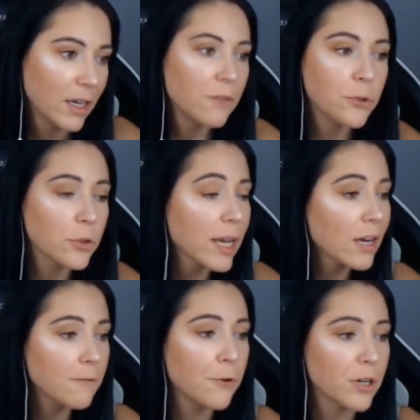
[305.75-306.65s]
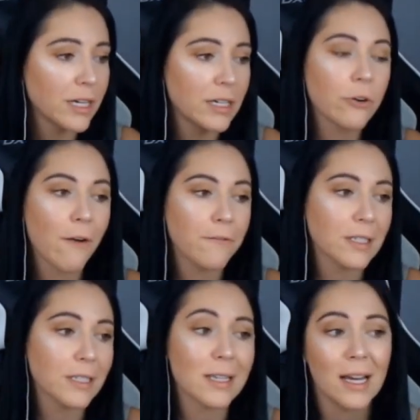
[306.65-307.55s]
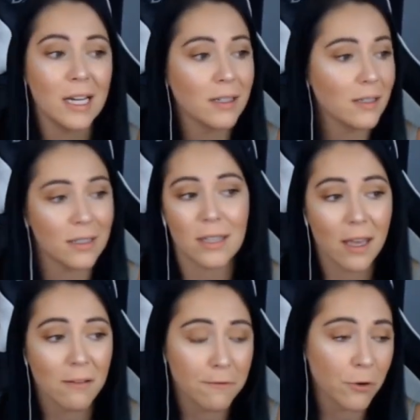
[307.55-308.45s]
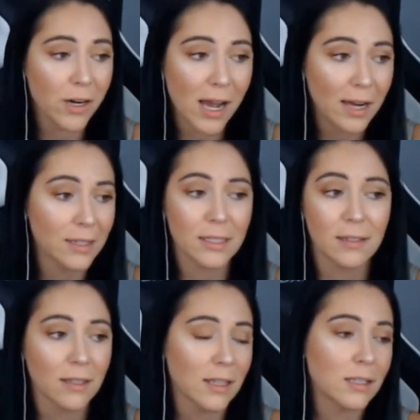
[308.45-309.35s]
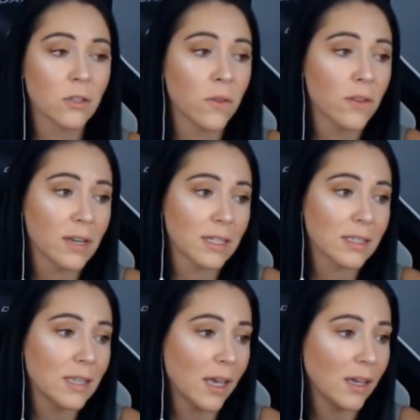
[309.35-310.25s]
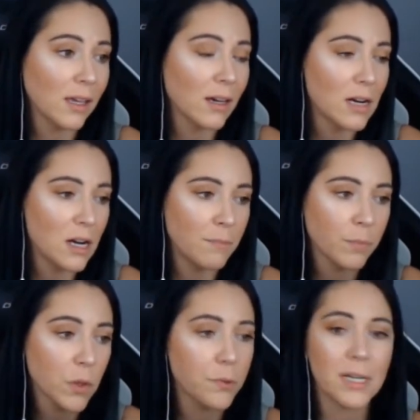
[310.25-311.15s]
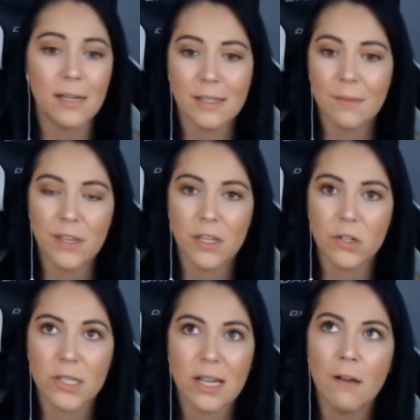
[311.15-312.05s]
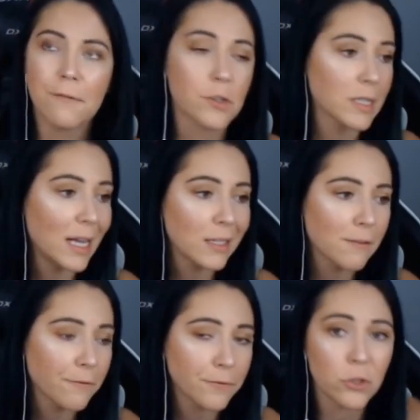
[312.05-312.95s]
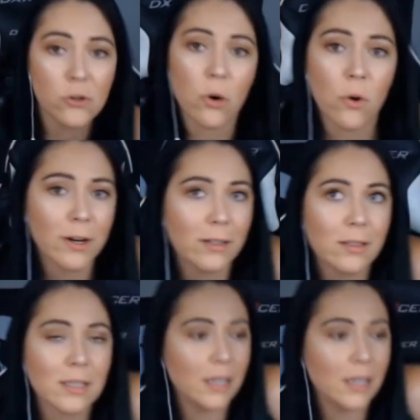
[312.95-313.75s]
If you can't afford any graphic design, save for it. Honestly, like, that's the only thing I can say. Create something yourself. There's lots of tutorials.